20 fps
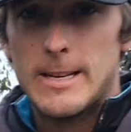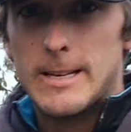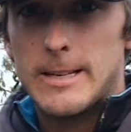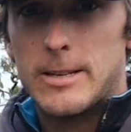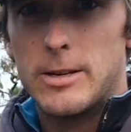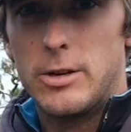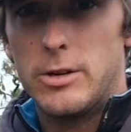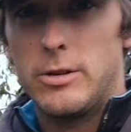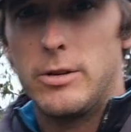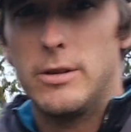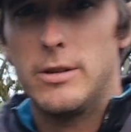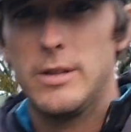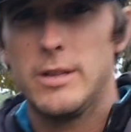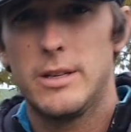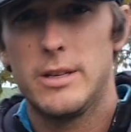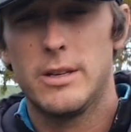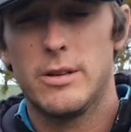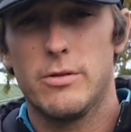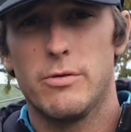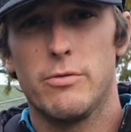So
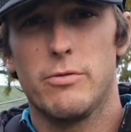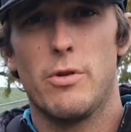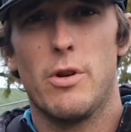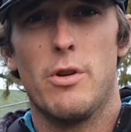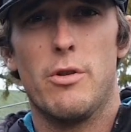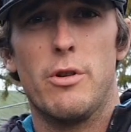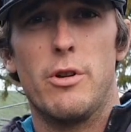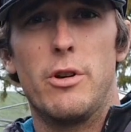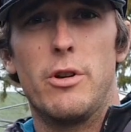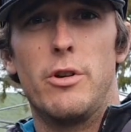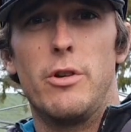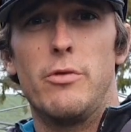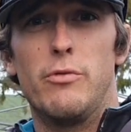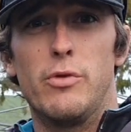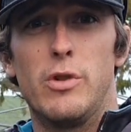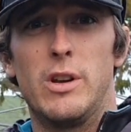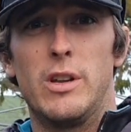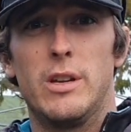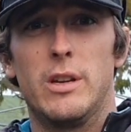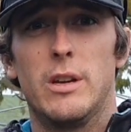this is a
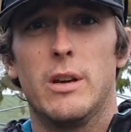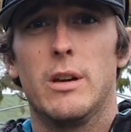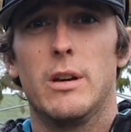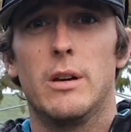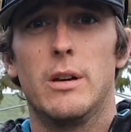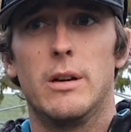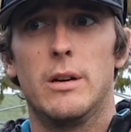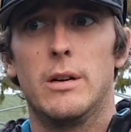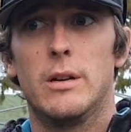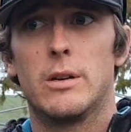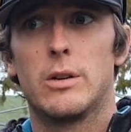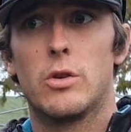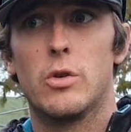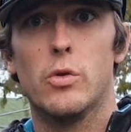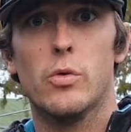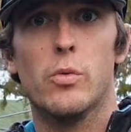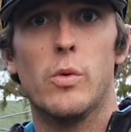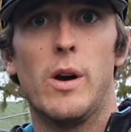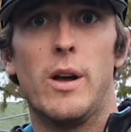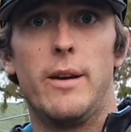really
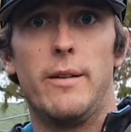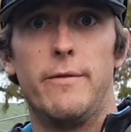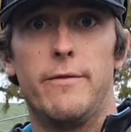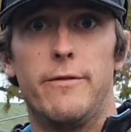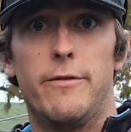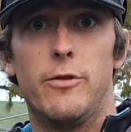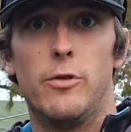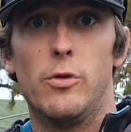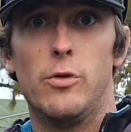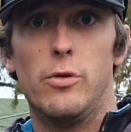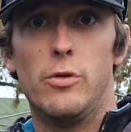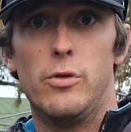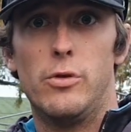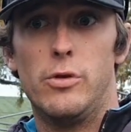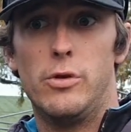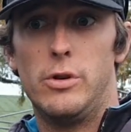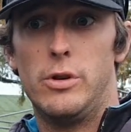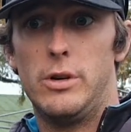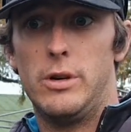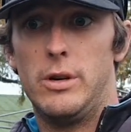cool one
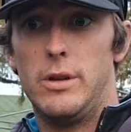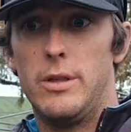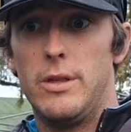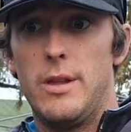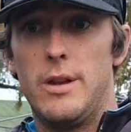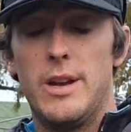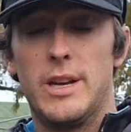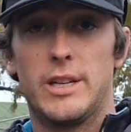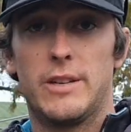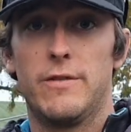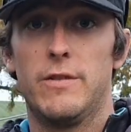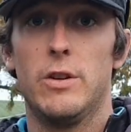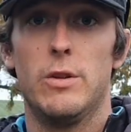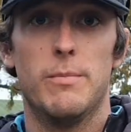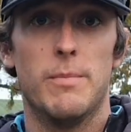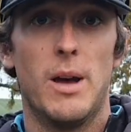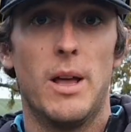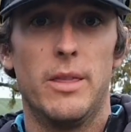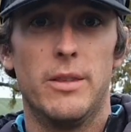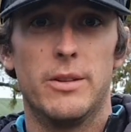for the next few
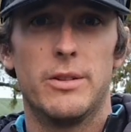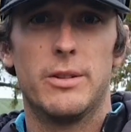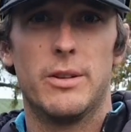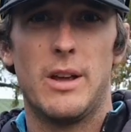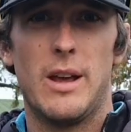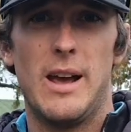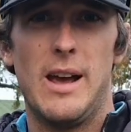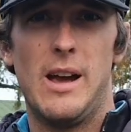months.